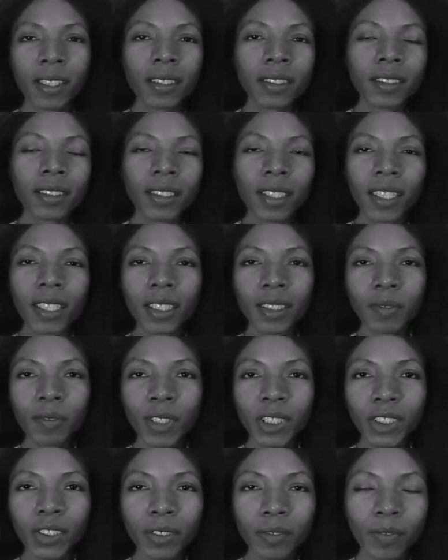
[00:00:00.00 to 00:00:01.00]
Today's
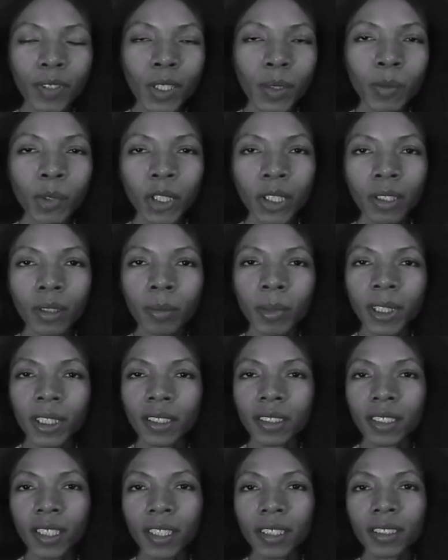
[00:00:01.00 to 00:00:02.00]
feature film we're going to be
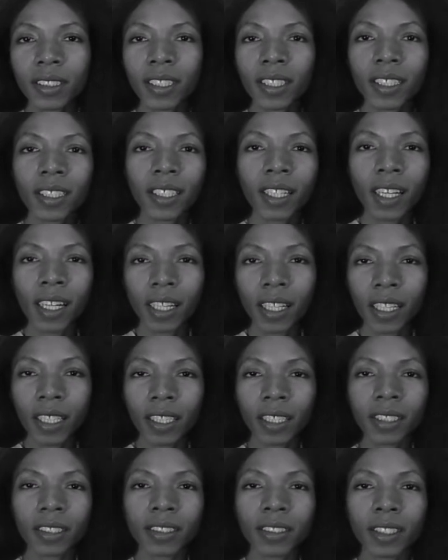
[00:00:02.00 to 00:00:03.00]
discussing
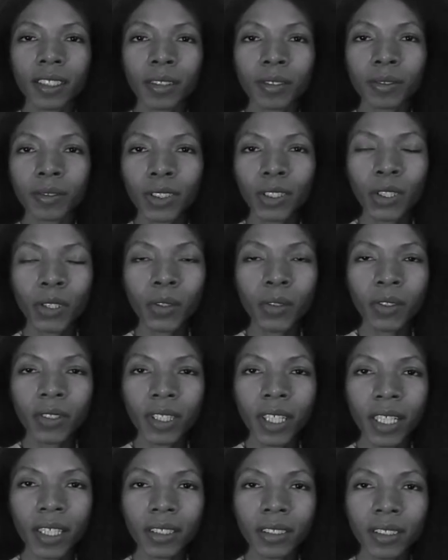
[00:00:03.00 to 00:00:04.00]
is a
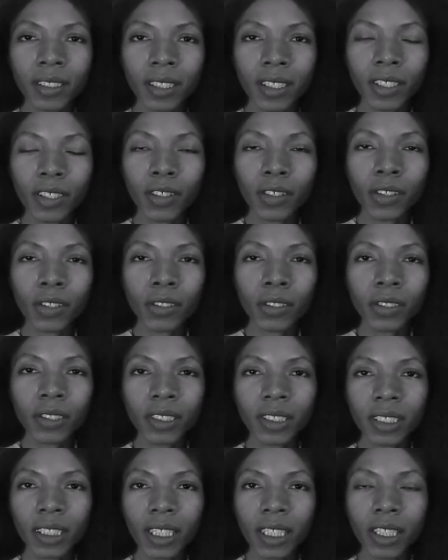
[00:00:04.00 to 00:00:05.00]

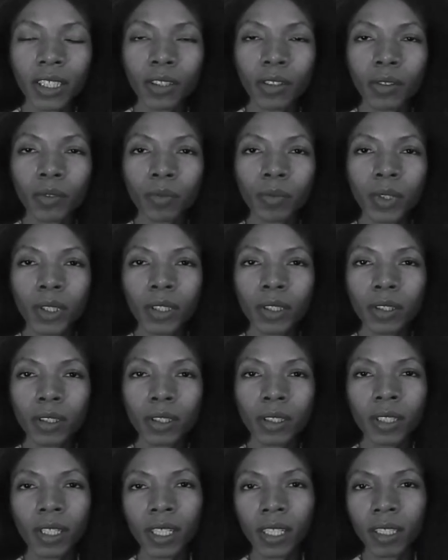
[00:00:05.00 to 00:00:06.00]
2013
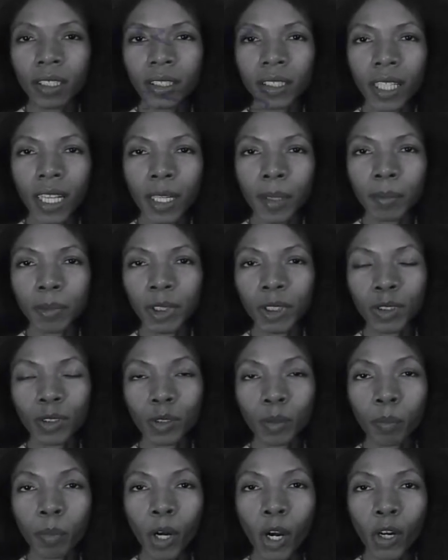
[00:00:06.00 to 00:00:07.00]
thriller named
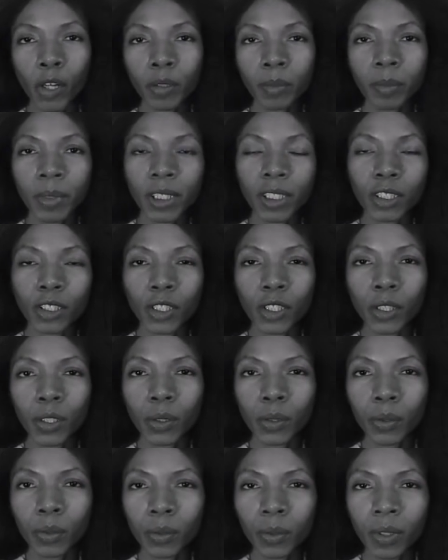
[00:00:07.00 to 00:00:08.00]
Department
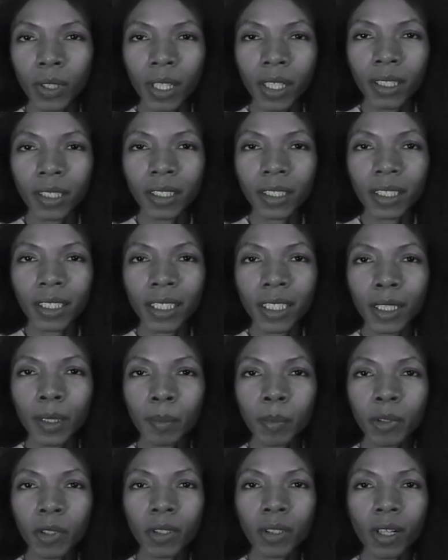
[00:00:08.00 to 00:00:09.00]
Q, The
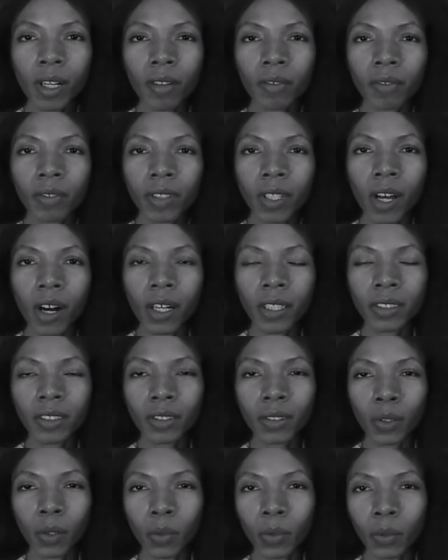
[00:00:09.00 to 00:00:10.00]
Keeper of
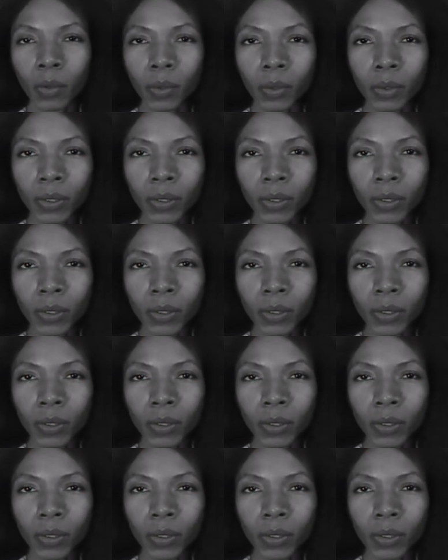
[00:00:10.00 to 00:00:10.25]
Lost Souls.